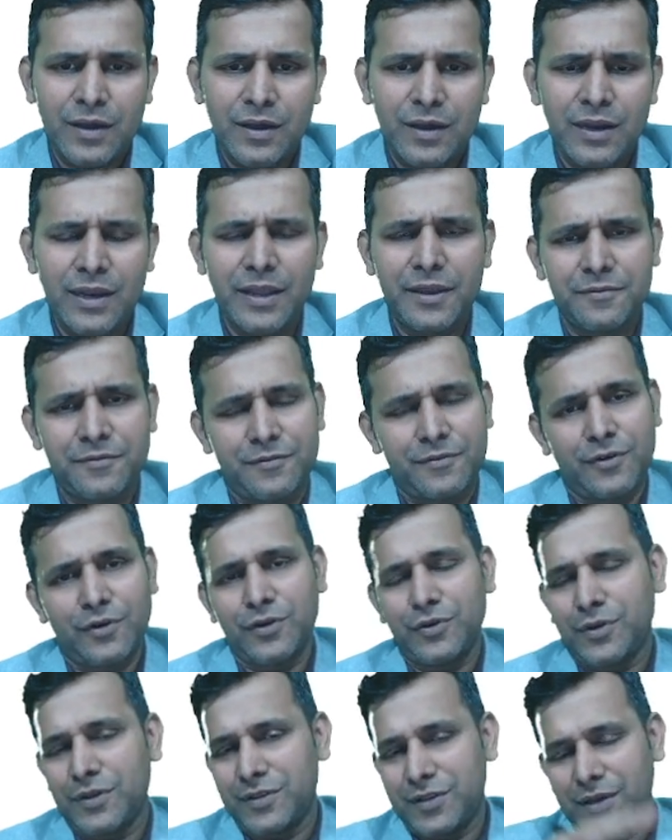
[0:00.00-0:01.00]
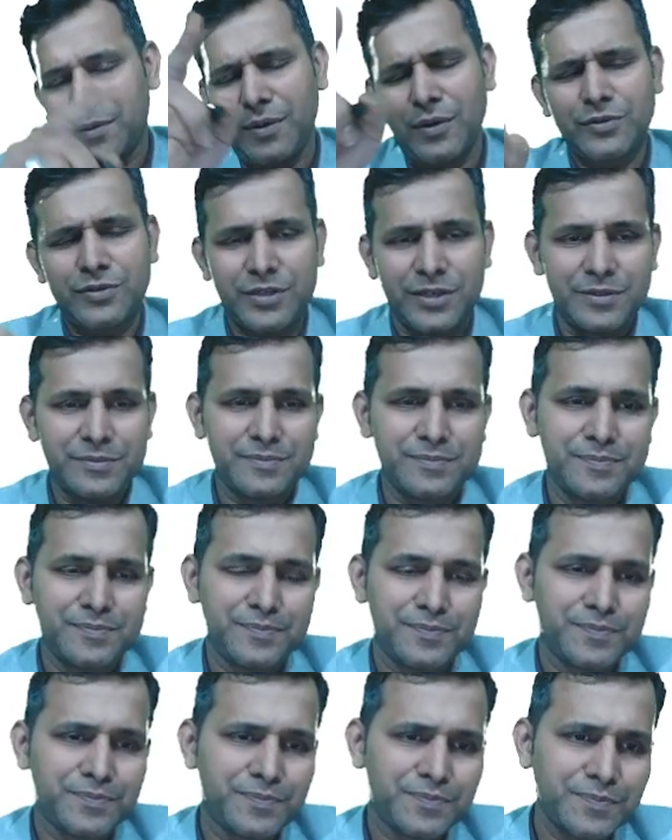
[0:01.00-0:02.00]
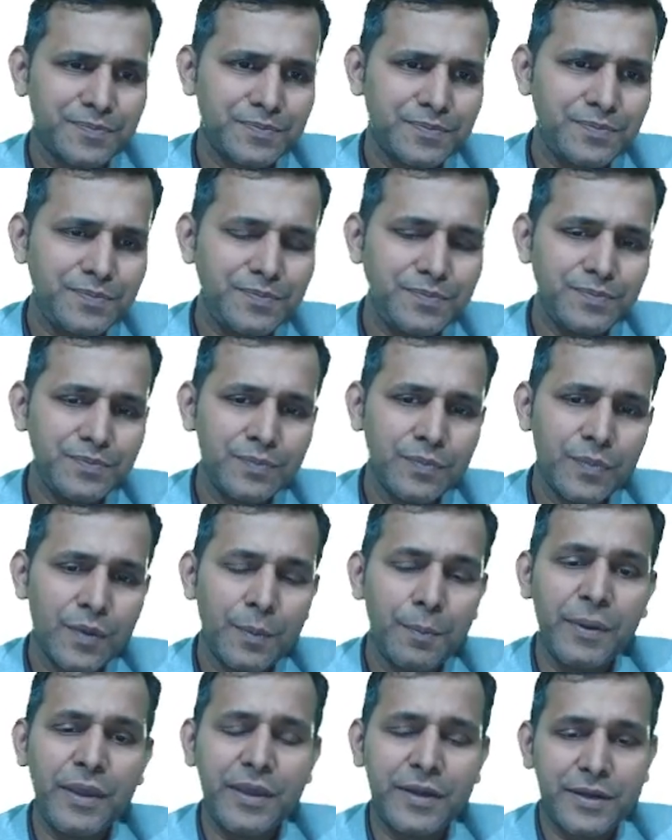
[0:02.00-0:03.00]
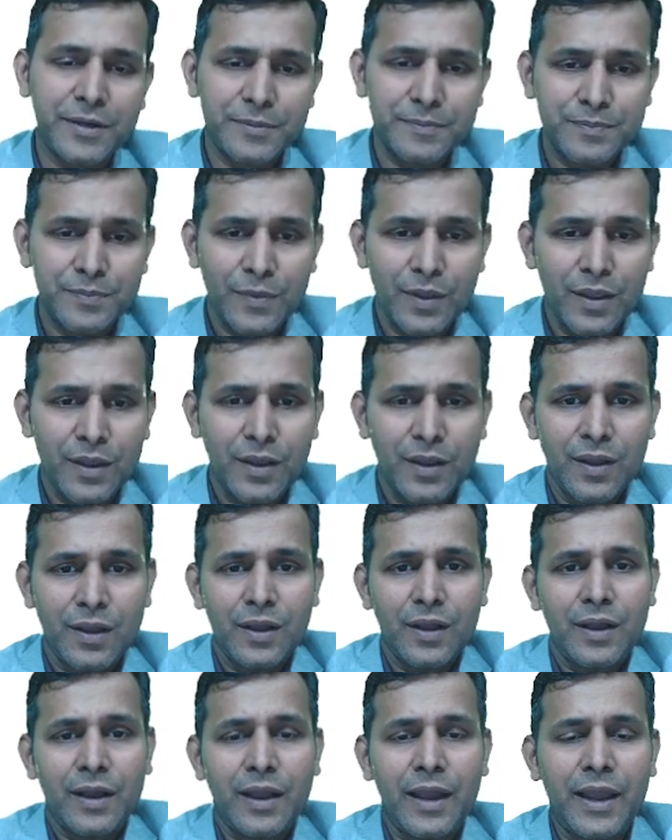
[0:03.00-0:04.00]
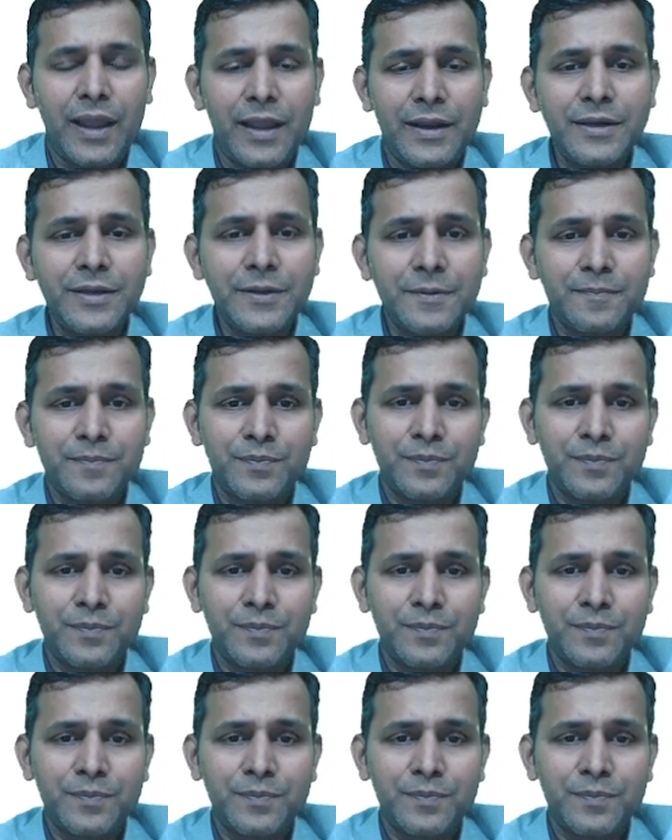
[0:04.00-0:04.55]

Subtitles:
cliff, or you can say a mountain peak, and